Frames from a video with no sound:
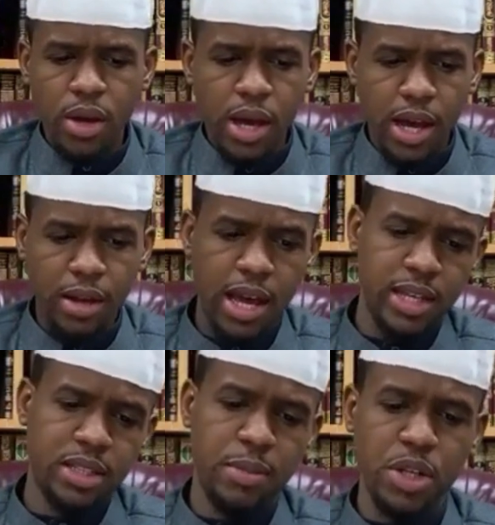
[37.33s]
And he has
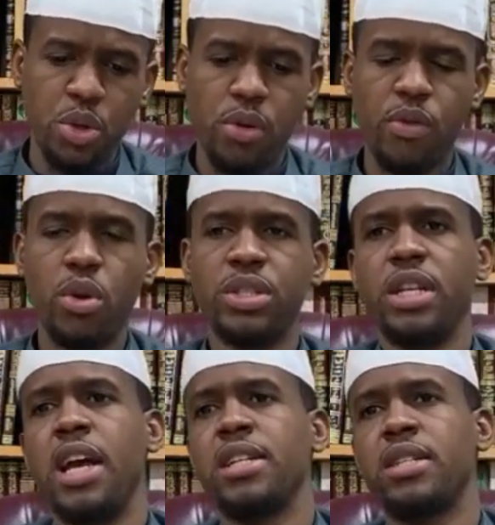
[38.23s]
to make sure, of course, that he
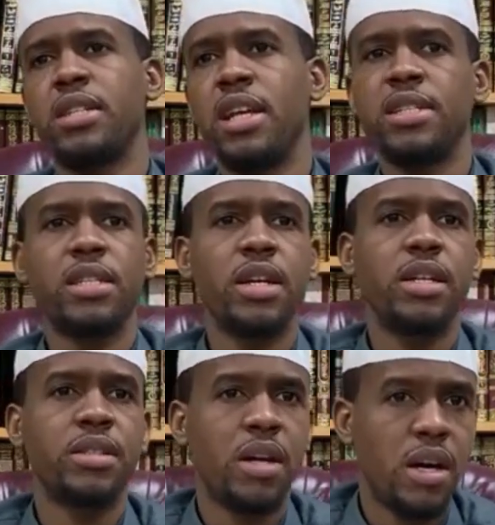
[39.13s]
has the necessary
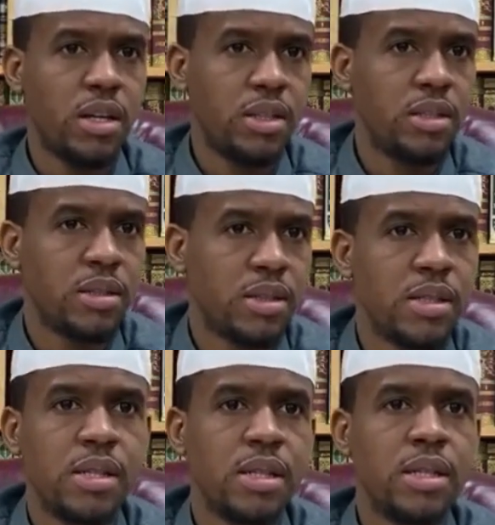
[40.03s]
tahara.
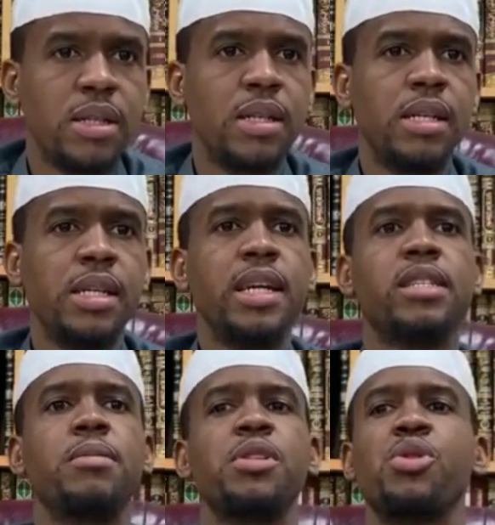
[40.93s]
He has
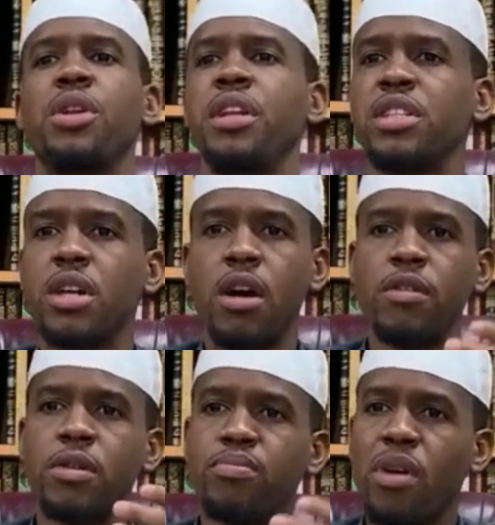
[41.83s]
to make sure that he's
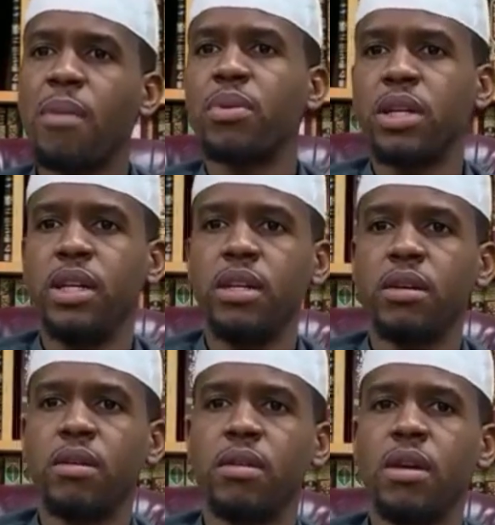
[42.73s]
covered properly.
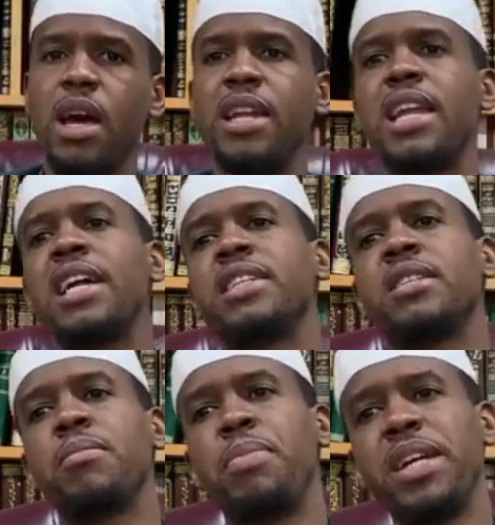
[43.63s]
And not just the
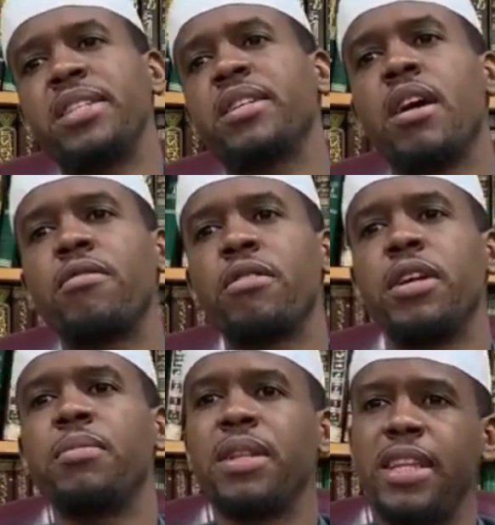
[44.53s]
basic covering,
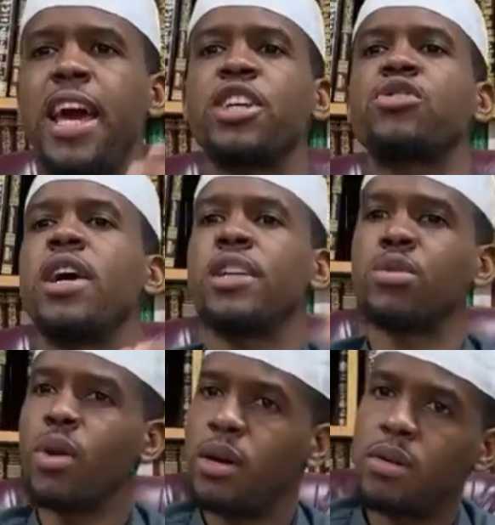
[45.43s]
but the extra as
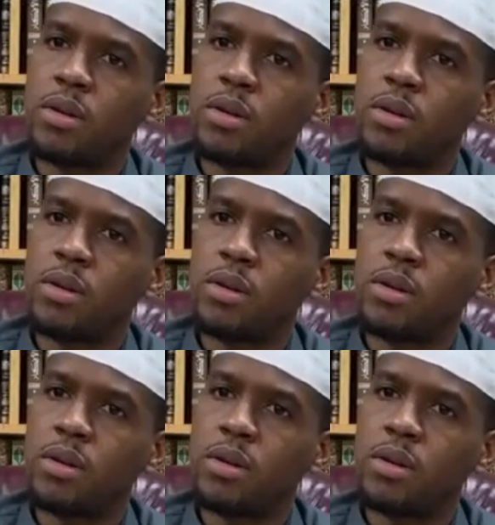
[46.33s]
well.